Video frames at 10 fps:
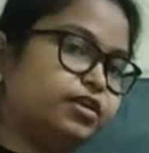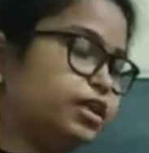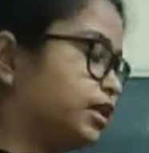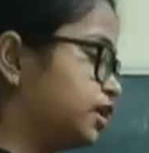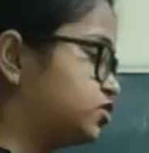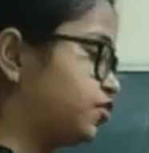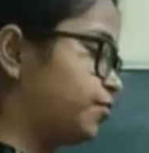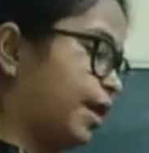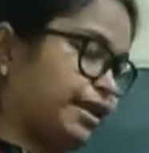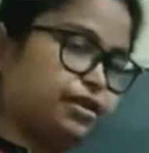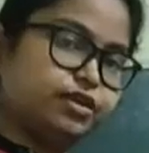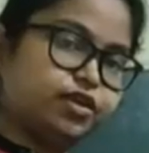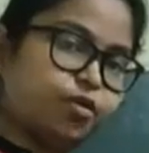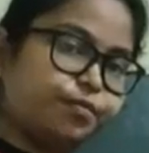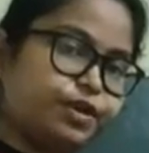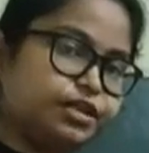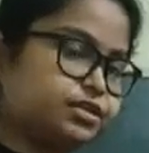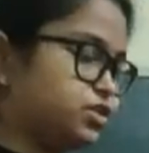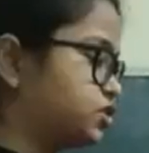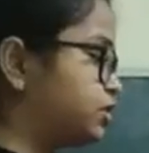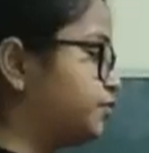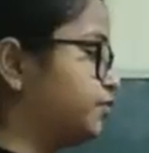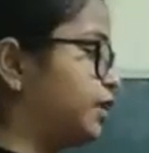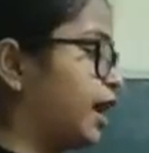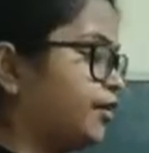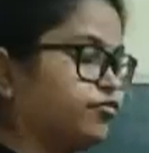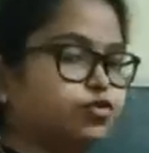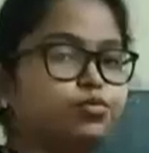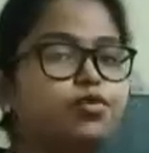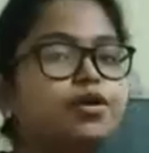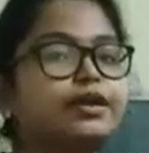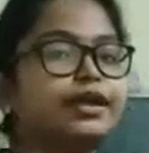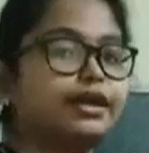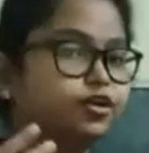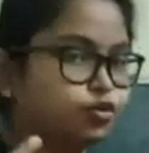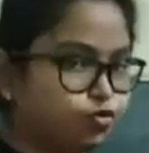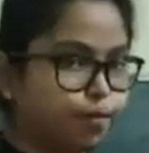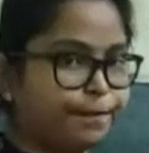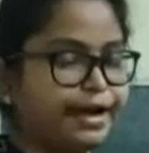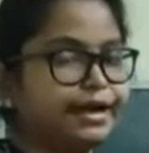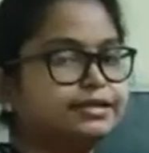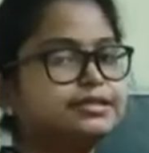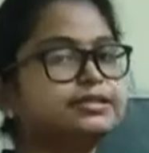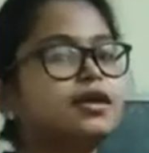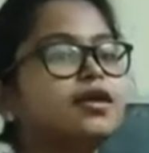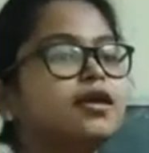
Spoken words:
In case of binary operation, we have to take two operands.